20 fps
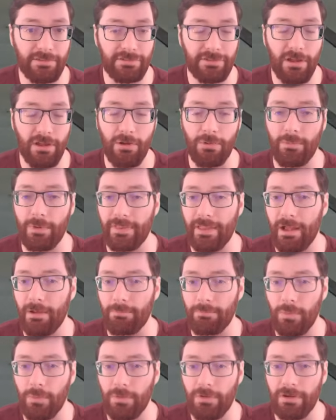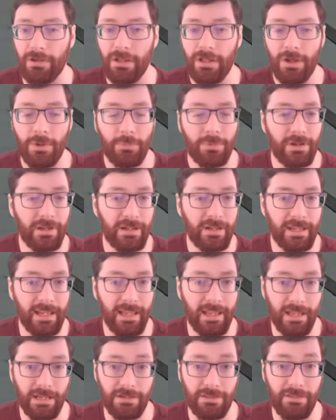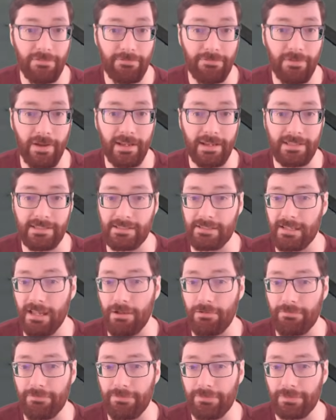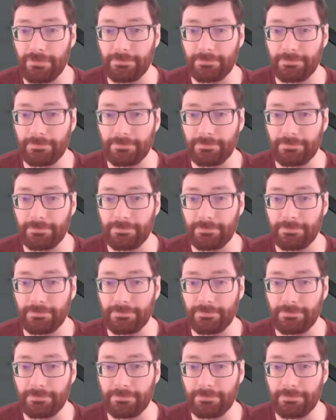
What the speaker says: So without more, we're going to get into the fight itself.